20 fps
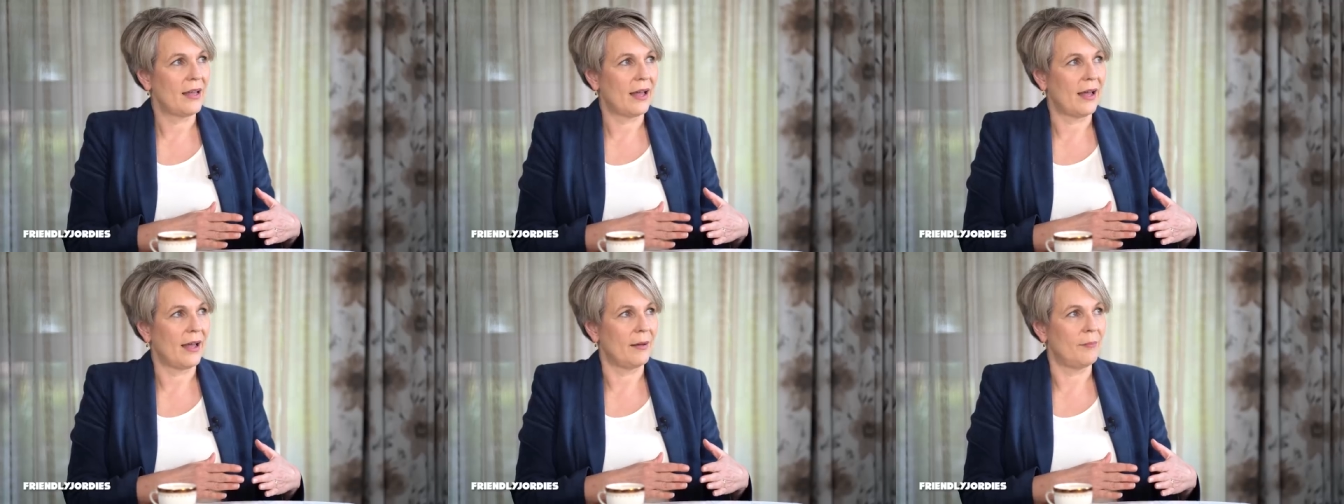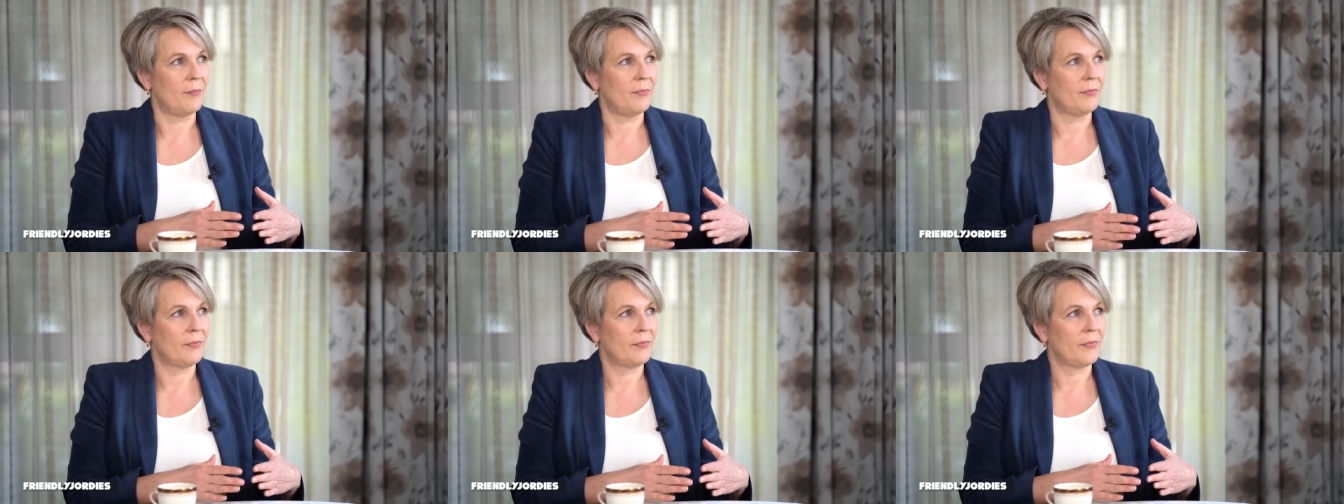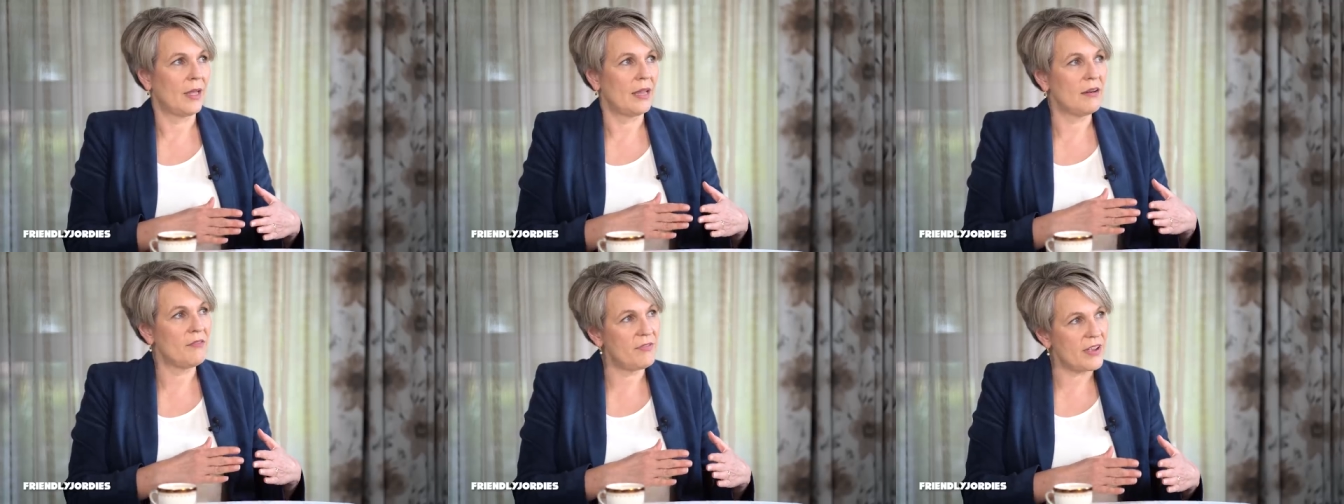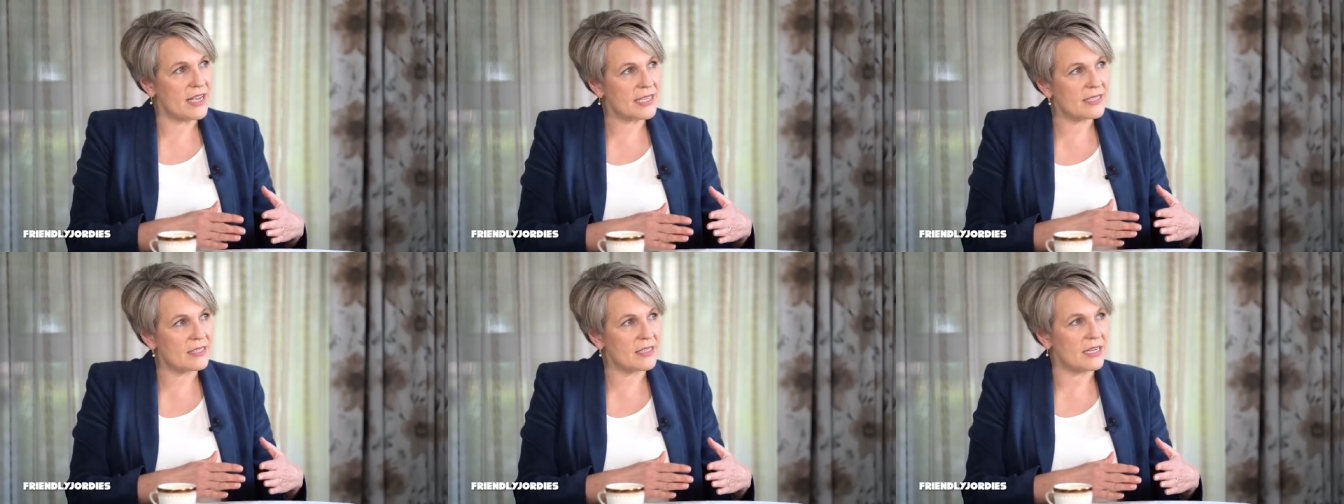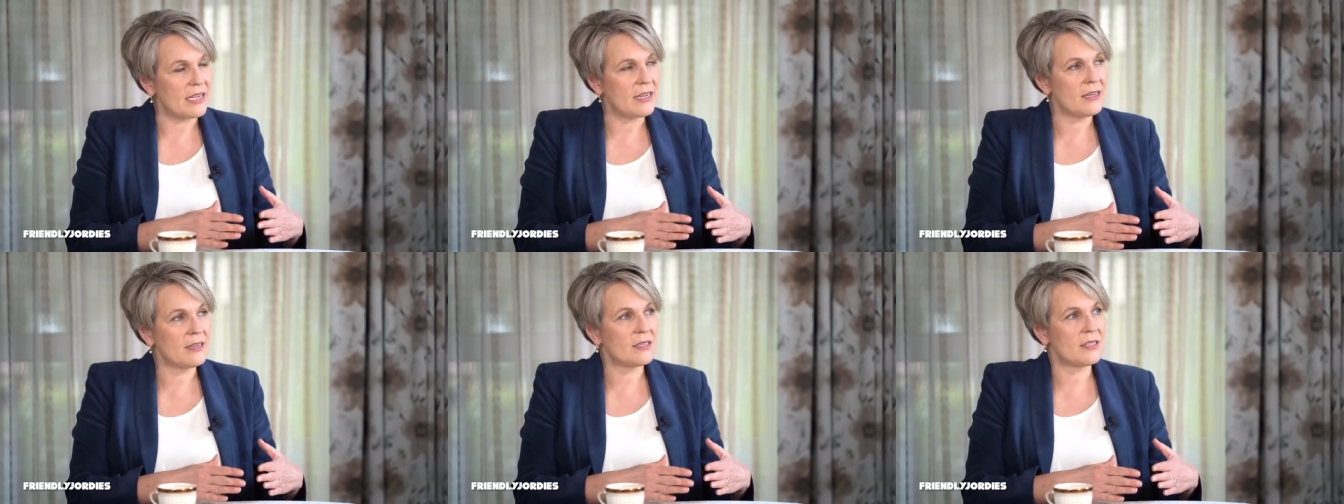um,
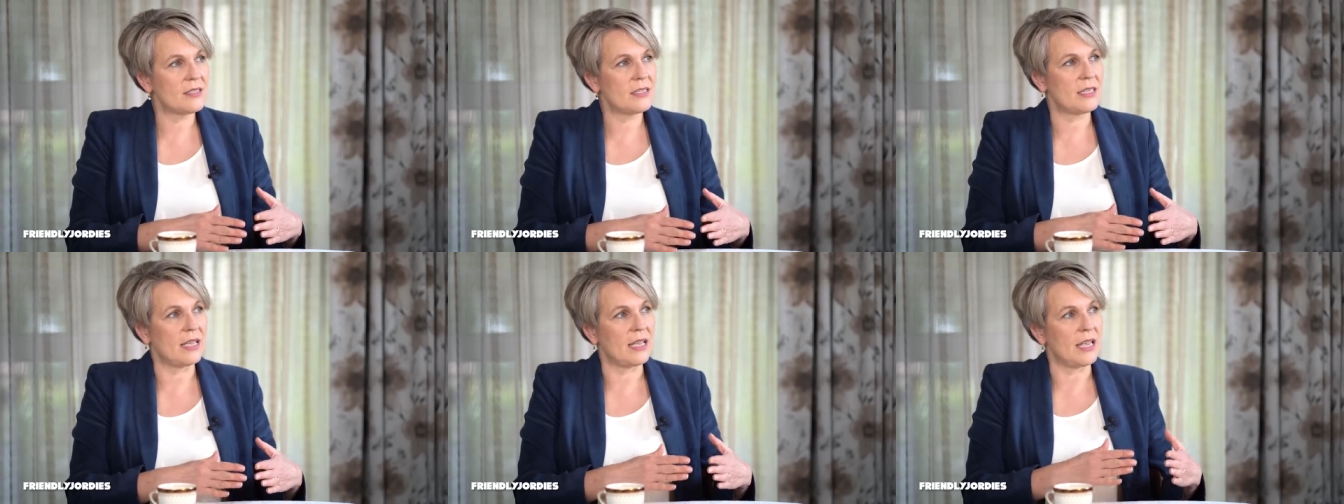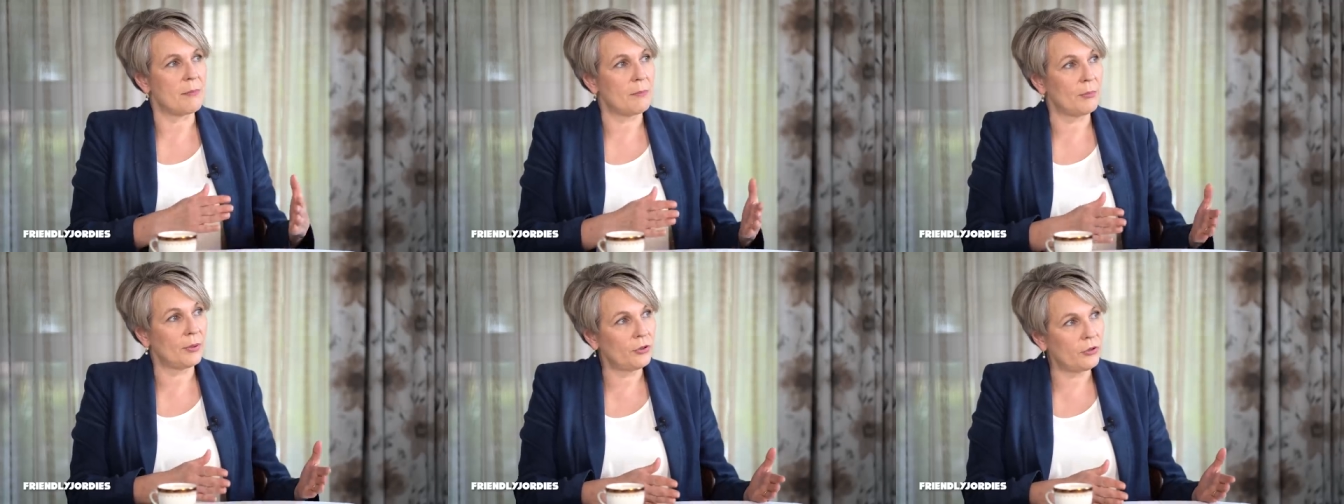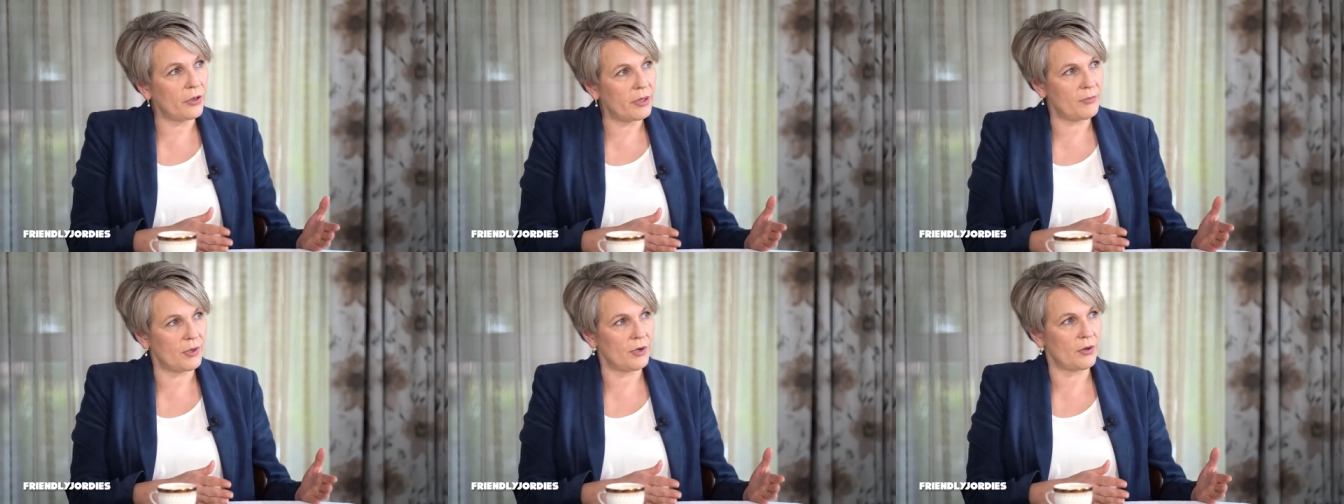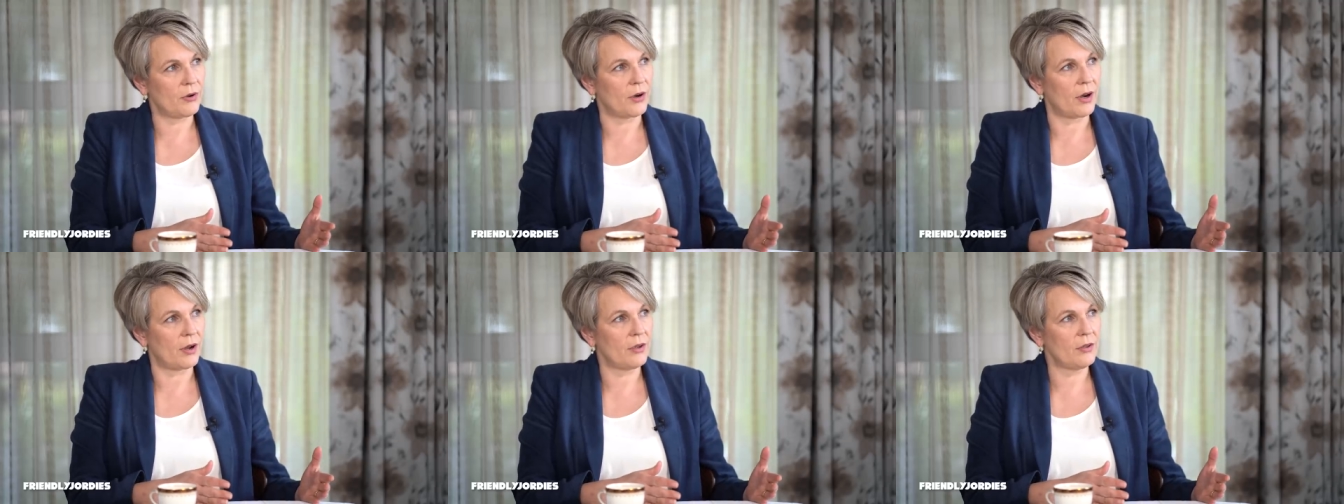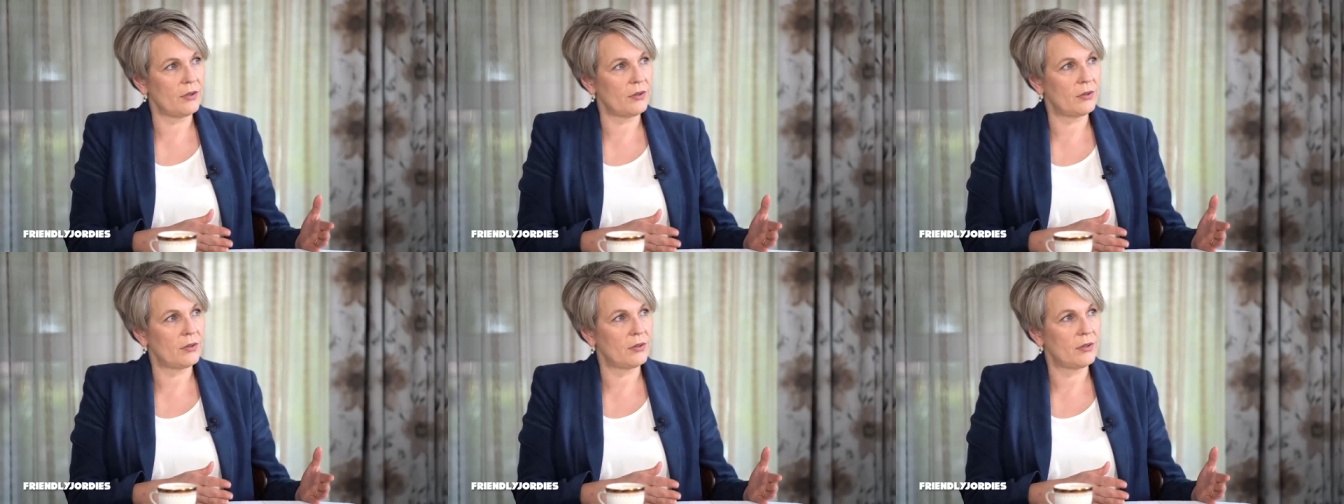investing to see employment
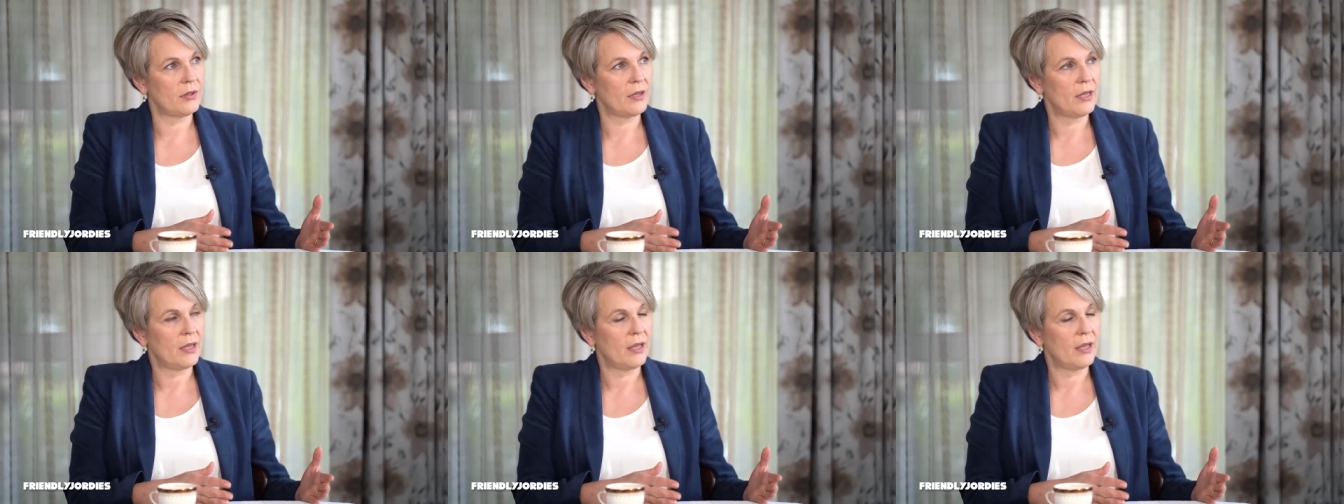growth.